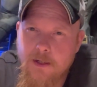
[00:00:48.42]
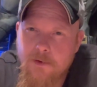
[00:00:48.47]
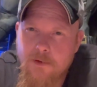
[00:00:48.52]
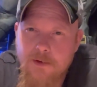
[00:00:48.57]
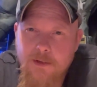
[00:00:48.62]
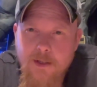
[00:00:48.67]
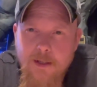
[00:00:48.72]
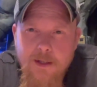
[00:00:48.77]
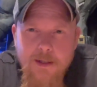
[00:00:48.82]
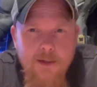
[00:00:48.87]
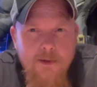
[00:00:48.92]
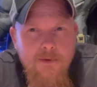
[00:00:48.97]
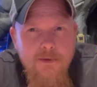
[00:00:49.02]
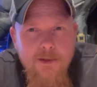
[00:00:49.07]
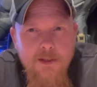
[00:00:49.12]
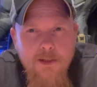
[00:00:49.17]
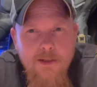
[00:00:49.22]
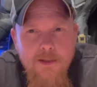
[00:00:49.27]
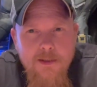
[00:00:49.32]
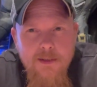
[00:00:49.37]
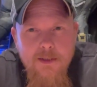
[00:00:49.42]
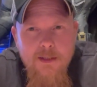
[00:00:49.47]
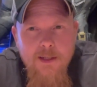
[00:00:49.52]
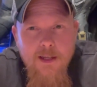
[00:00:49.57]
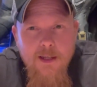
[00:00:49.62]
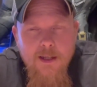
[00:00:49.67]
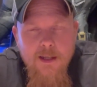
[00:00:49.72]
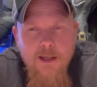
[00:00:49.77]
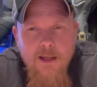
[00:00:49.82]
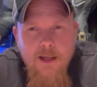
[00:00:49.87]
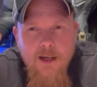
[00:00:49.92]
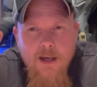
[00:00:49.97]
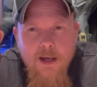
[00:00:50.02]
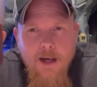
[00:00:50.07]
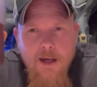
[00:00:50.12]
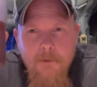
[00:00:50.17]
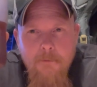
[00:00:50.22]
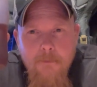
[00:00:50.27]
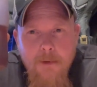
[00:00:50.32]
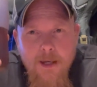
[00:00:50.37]
the hell was I going to say?
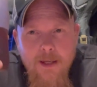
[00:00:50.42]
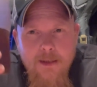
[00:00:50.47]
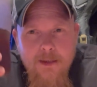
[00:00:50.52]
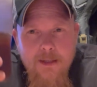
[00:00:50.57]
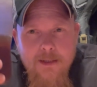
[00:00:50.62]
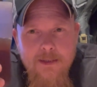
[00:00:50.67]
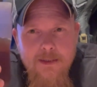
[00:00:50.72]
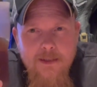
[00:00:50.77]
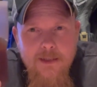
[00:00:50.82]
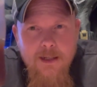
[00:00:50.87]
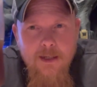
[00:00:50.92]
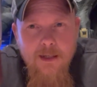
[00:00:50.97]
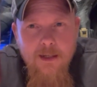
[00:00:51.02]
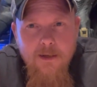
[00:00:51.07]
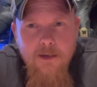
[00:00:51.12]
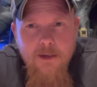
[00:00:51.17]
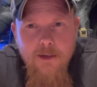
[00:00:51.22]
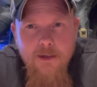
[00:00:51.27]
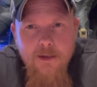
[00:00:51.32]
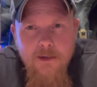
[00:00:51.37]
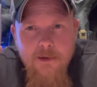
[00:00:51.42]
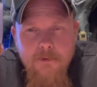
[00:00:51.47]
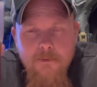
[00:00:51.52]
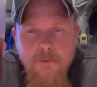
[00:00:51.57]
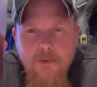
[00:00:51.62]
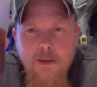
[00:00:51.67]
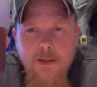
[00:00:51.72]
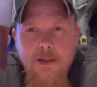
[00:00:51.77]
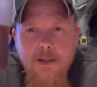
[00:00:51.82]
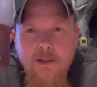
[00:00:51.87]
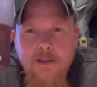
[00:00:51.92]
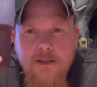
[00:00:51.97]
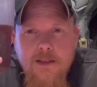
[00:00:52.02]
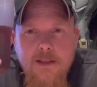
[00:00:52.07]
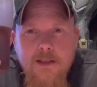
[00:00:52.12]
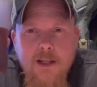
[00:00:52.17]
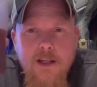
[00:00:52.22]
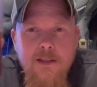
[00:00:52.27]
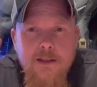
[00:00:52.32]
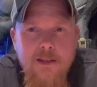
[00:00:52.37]
I made this tea, but
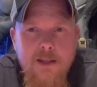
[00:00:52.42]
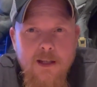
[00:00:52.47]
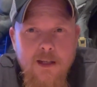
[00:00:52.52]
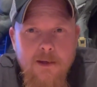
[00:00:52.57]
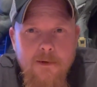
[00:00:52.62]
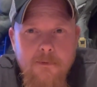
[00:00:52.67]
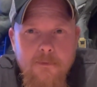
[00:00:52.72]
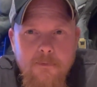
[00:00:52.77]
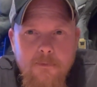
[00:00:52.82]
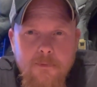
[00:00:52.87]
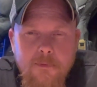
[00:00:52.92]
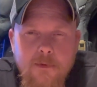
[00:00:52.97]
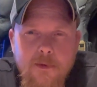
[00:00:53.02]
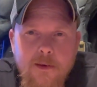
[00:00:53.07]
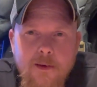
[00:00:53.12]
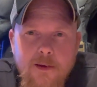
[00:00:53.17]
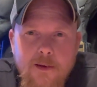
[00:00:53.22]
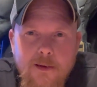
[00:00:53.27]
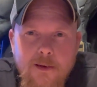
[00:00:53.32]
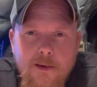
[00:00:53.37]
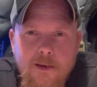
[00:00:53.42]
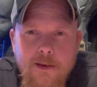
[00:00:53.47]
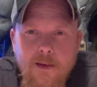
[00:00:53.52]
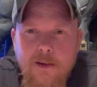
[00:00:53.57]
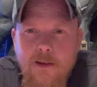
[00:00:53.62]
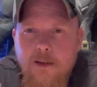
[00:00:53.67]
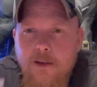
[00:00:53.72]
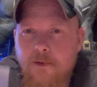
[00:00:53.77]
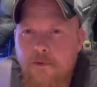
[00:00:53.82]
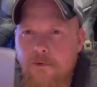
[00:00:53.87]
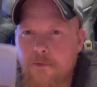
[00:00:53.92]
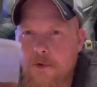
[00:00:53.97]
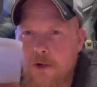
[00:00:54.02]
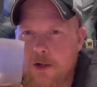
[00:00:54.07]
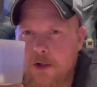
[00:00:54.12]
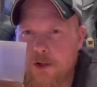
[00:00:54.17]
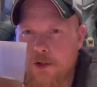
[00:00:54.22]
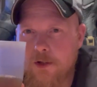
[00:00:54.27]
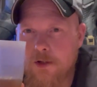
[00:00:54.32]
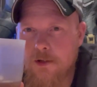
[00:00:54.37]
sun tea.
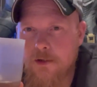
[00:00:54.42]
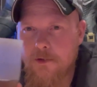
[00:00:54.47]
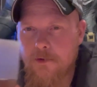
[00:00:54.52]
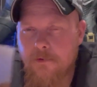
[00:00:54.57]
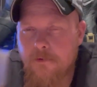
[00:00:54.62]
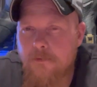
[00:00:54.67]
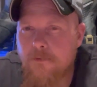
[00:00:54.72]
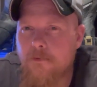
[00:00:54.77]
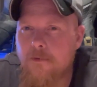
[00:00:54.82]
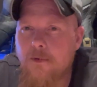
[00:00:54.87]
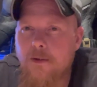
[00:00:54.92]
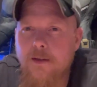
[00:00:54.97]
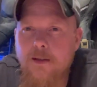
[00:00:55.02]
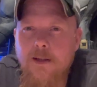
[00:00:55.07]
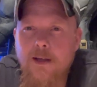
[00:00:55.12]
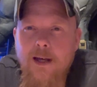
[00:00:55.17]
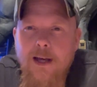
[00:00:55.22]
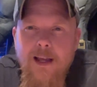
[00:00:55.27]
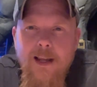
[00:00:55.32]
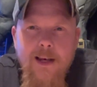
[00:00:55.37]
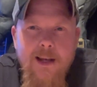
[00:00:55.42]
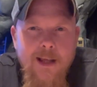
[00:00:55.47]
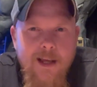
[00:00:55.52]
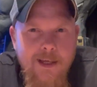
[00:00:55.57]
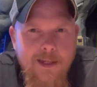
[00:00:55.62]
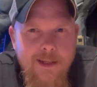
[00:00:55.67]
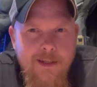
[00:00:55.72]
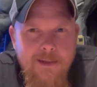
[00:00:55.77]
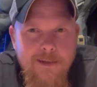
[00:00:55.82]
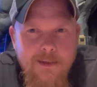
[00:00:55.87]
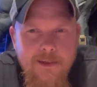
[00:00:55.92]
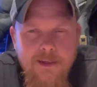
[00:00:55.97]
Very good. I like it.